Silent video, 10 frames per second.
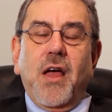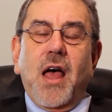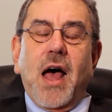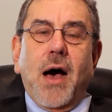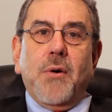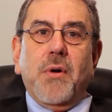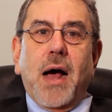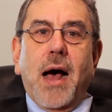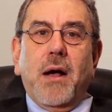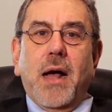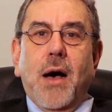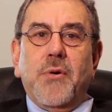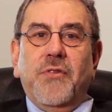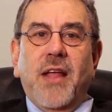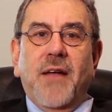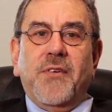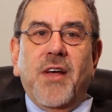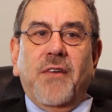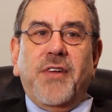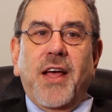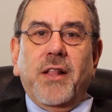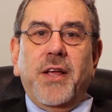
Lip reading: how does that dovetail